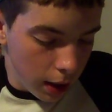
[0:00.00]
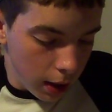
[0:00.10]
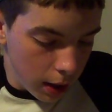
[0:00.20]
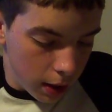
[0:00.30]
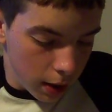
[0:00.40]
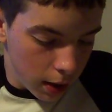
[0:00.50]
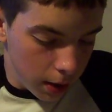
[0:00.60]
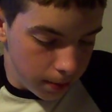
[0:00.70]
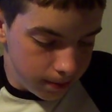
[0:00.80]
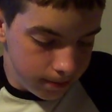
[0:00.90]
And
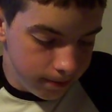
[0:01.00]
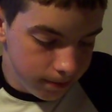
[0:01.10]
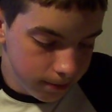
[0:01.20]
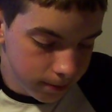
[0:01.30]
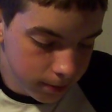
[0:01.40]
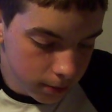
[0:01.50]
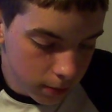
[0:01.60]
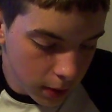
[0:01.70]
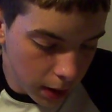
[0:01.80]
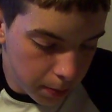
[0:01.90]

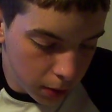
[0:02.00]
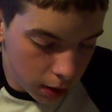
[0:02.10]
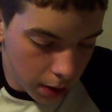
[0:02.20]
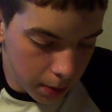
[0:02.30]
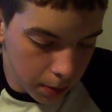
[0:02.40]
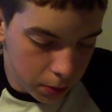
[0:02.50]
that put them up